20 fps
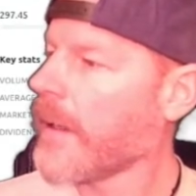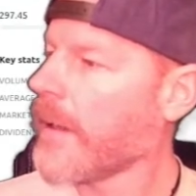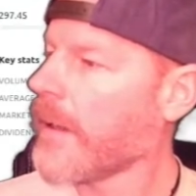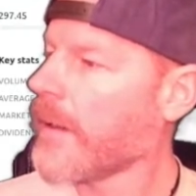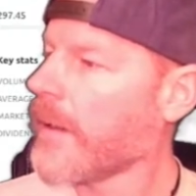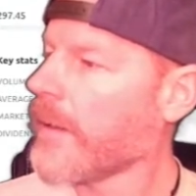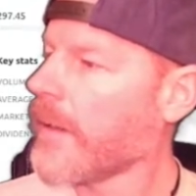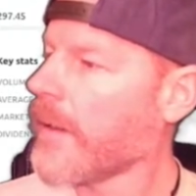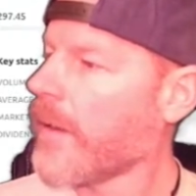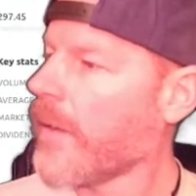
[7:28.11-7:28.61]

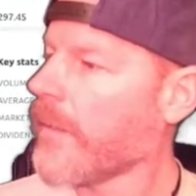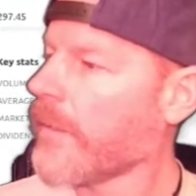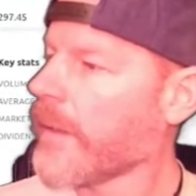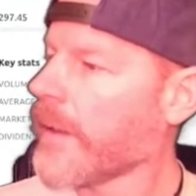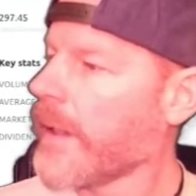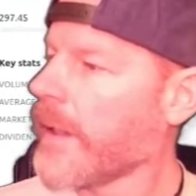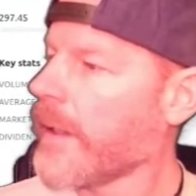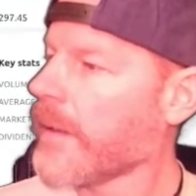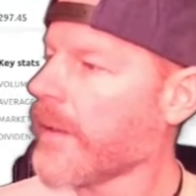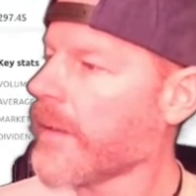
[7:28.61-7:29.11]
over
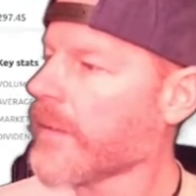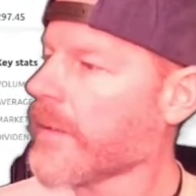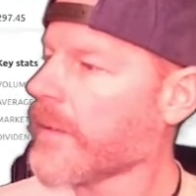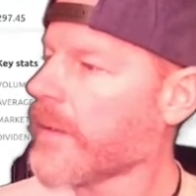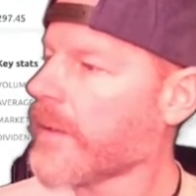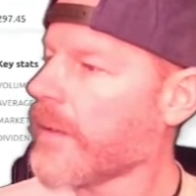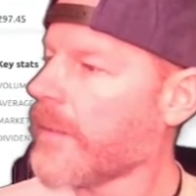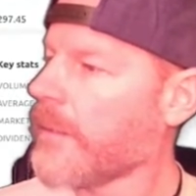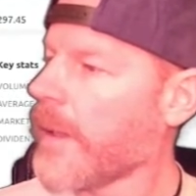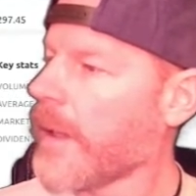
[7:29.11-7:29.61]
here is
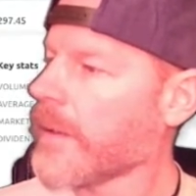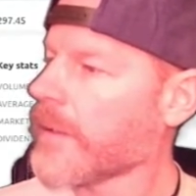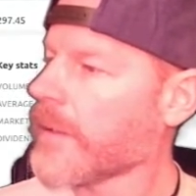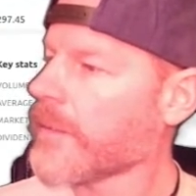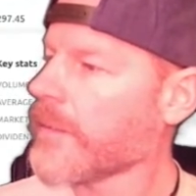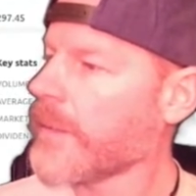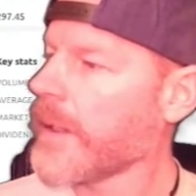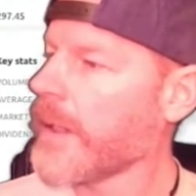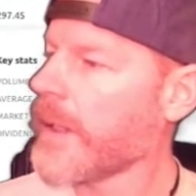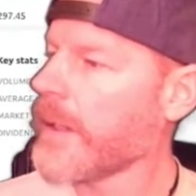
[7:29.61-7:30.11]
the March.
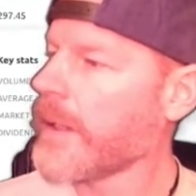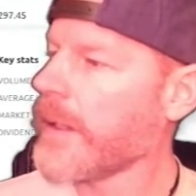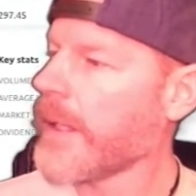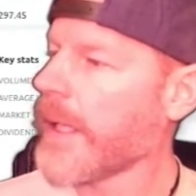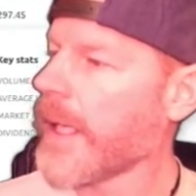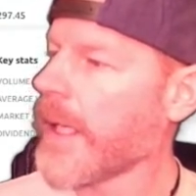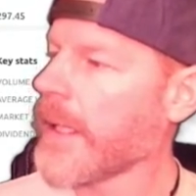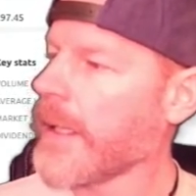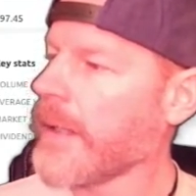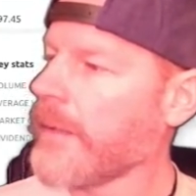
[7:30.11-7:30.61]
We did
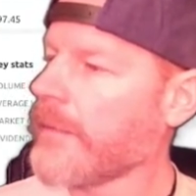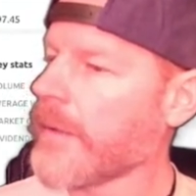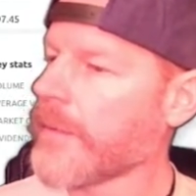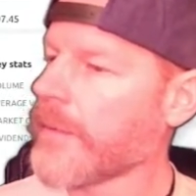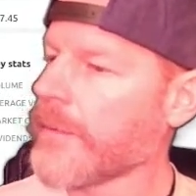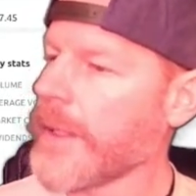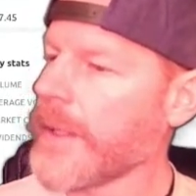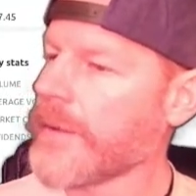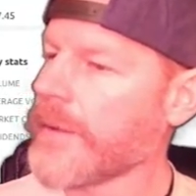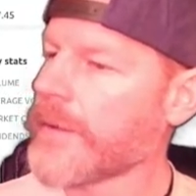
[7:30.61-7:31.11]
not even
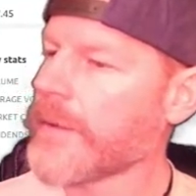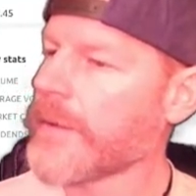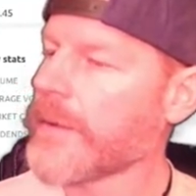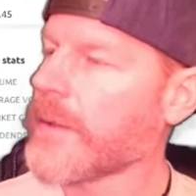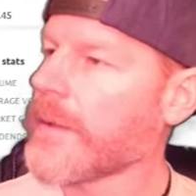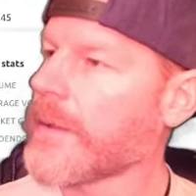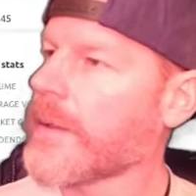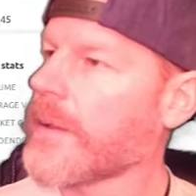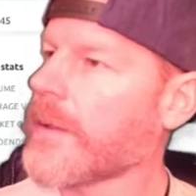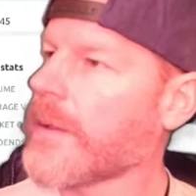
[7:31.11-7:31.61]
reach
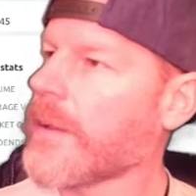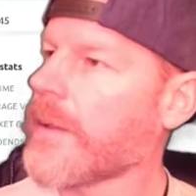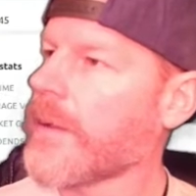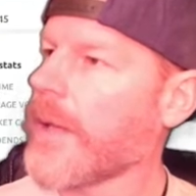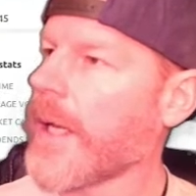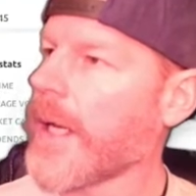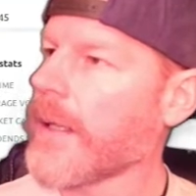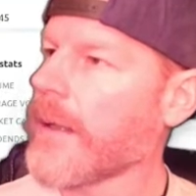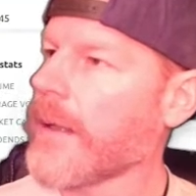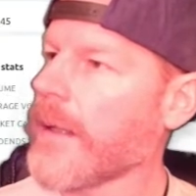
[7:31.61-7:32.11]

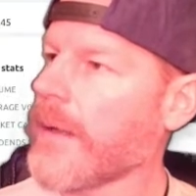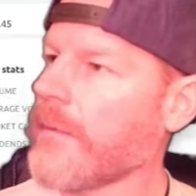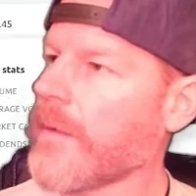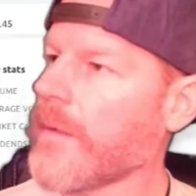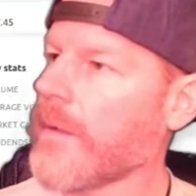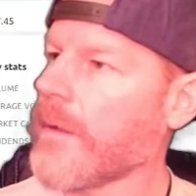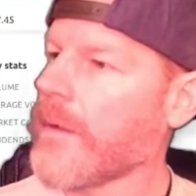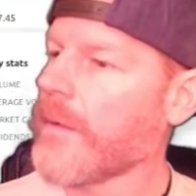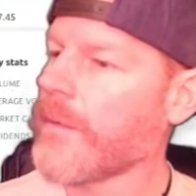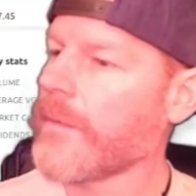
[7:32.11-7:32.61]
that
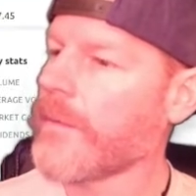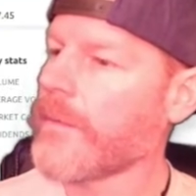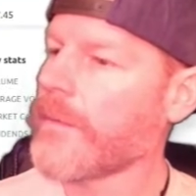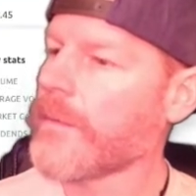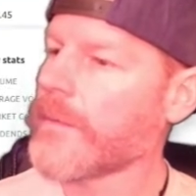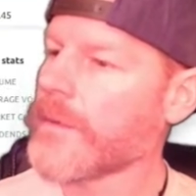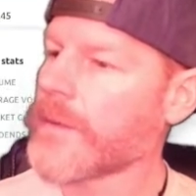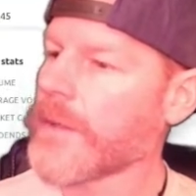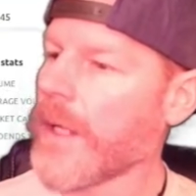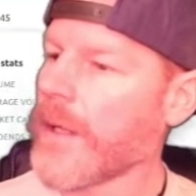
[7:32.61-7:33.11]
level of
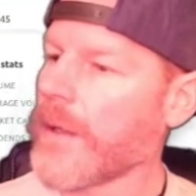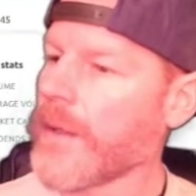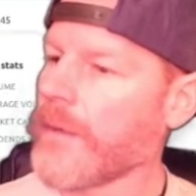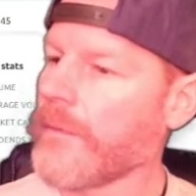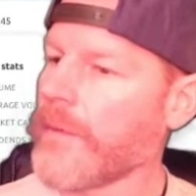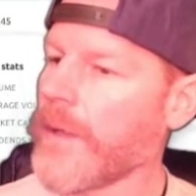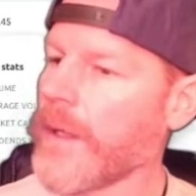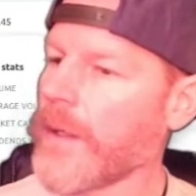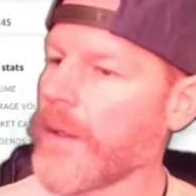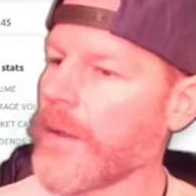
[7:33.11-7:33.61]
selling
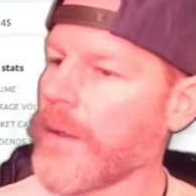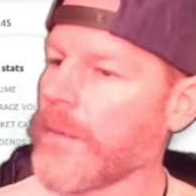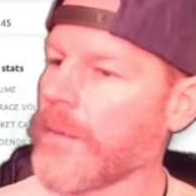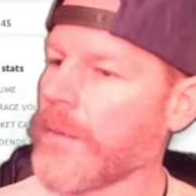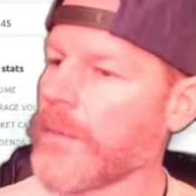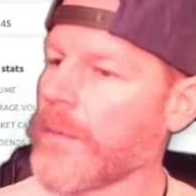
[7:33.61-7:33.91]
volume